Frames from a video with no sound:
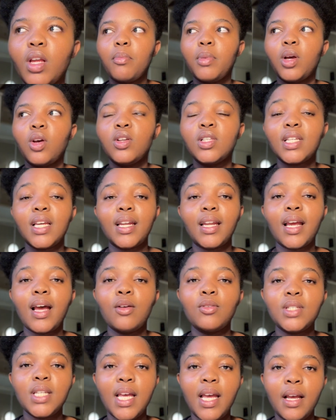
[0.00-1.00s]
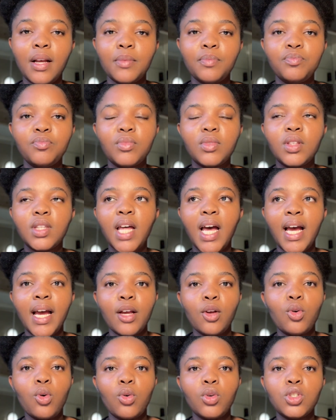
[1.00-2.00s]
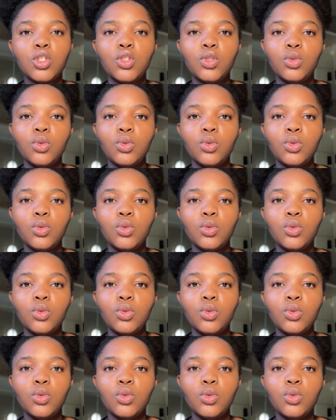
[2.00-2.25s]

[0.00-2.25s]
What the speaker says: because in Gauteng the High Court